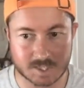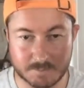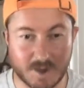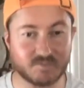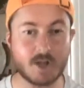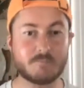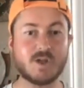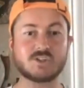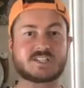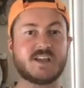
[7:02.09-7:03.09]
The Buffalo
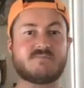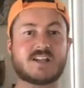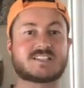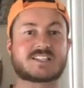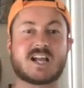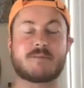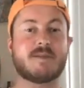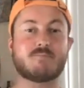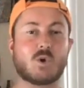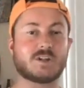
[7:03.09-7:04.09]
Bills defense is going to
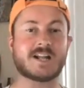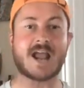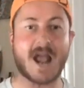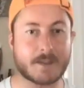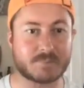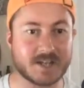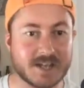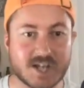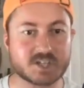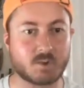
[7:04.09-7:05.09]
be more than
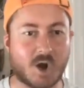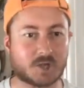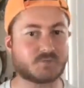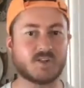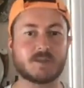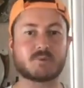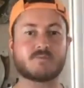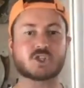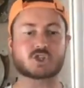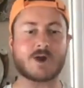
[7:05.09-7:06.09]
happy to watch Phillip
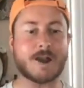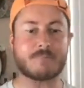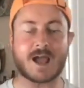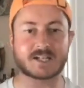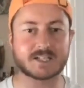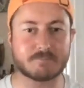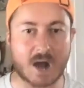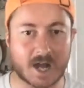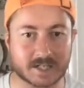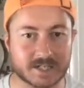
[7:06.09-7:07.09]
Rivers drop back in the
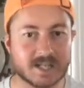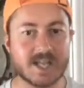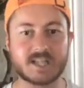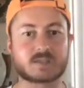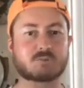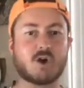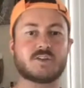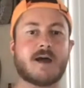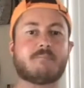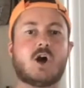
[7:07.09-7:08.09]
pocket and throw
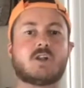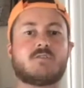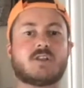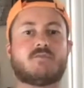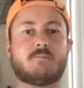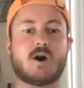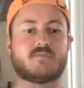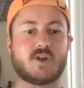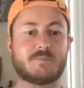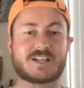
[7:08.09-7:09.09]
that ball over the football
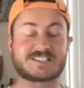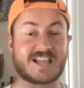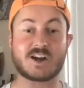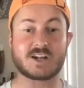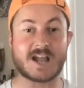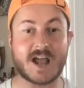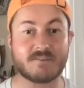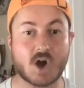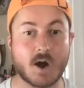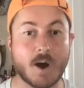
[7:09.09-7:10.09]
field because they are going to
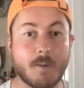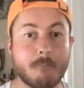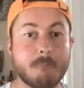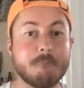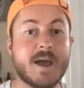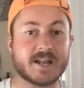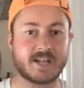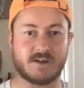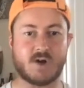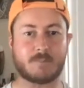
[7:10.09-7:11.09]
have
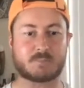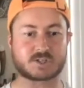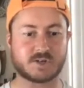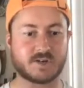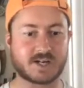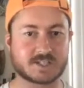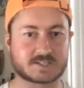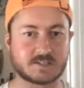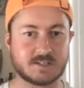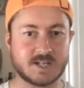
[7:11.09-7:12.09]
many of
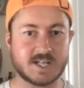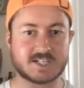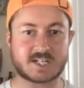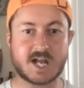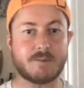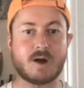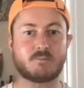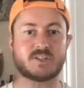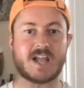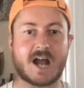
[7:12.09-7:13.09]
opportunities to come
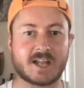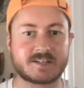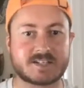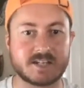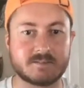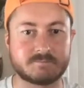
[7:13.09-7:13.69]
up with the INT.